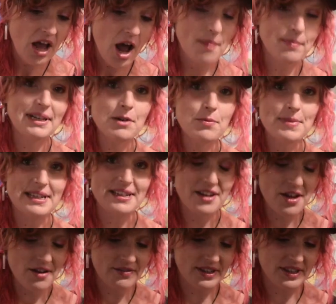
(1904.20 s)
I'm a little bit
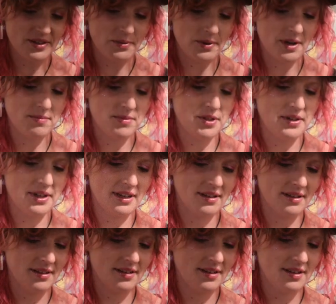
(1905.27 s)
nervous while I'm doing
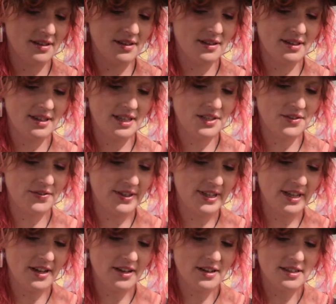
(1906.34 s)
this
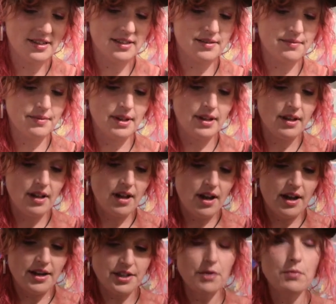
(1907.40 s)
video because
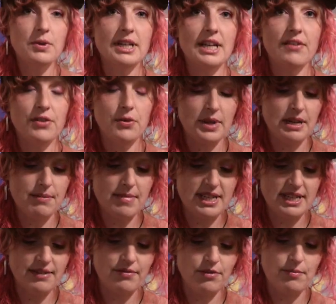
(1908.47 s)
I don't want to give you any
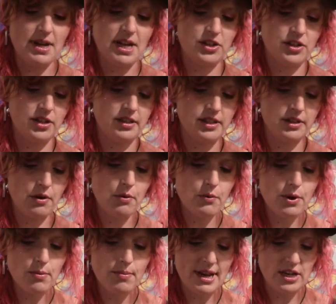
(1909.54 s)
misinformation, so I
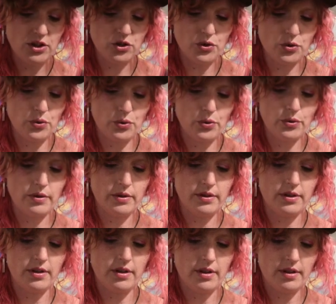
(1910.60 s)
will make sure
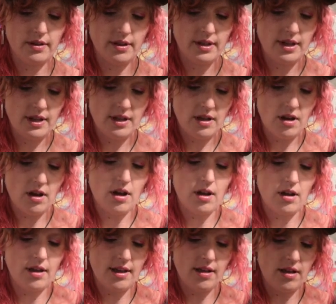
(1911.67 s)
that
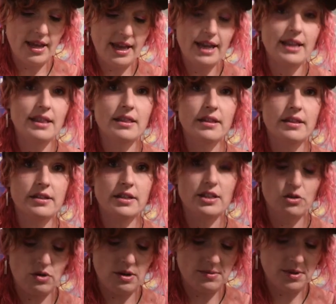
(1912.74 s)
in the
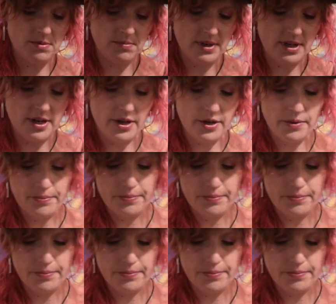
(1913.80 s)
description below